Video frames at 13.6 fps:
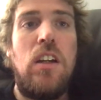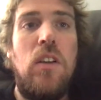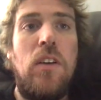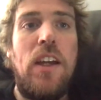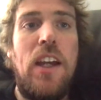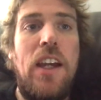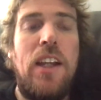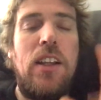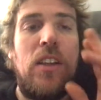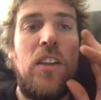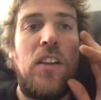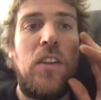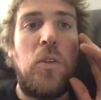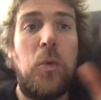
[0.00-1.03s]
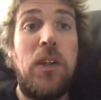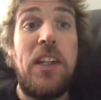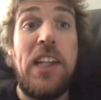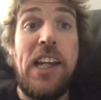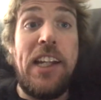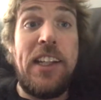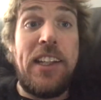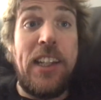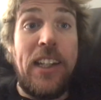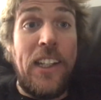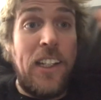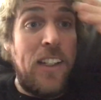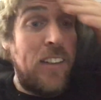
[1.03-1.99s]
Okay,
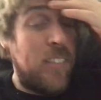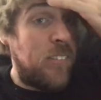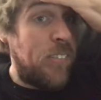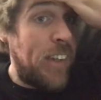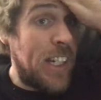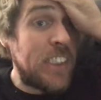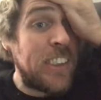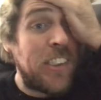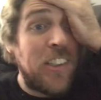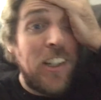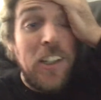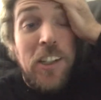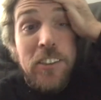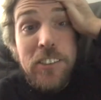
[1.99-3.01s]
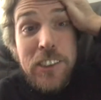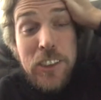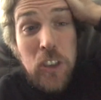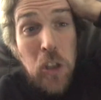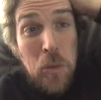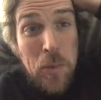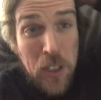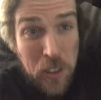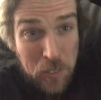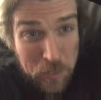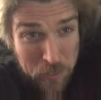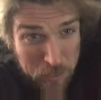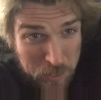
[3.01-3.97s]
2018, my XCR 800
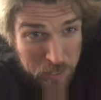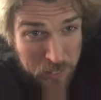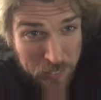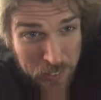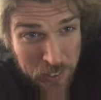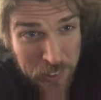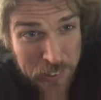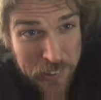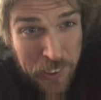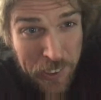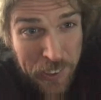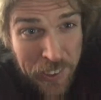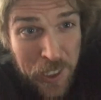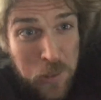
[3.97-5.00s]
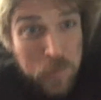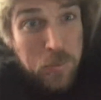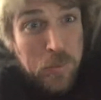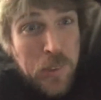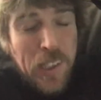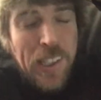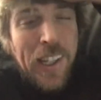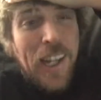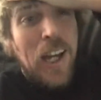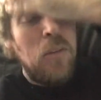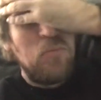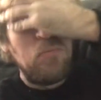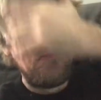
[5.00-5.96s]
snowmobile is heading up to the
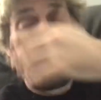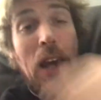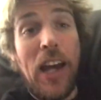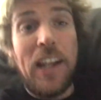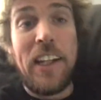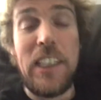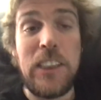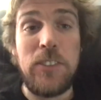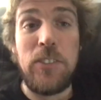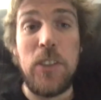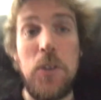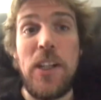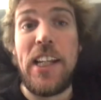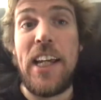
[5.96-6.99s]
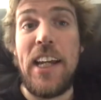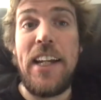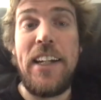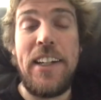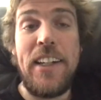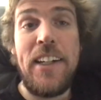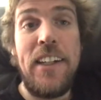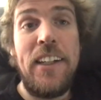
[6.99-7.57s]
camp back east for the weekend.